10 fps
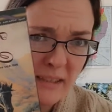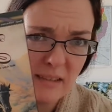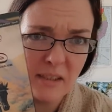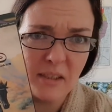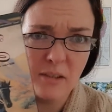
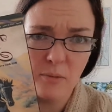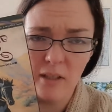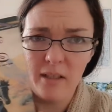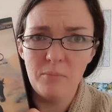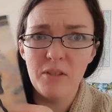Stallion is one of
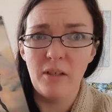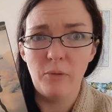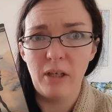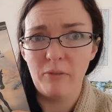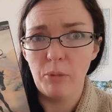them, so now we
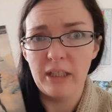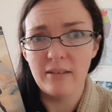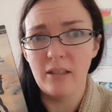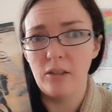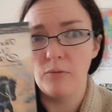have the Black
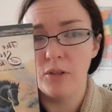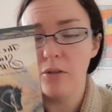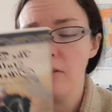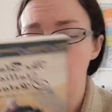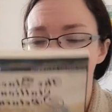Stallion
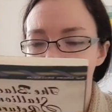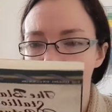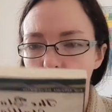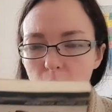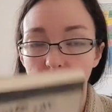Returns, so I
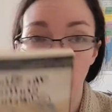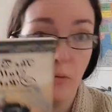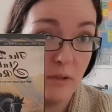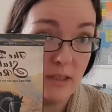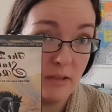think we're going to hold
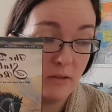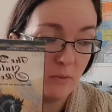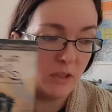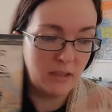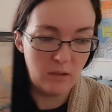on to this
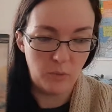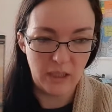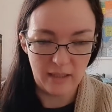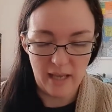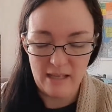one until we
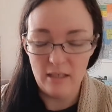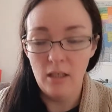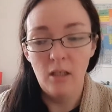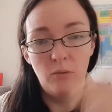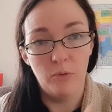get that.
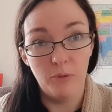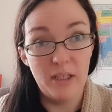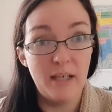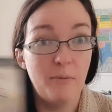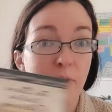We'll read that one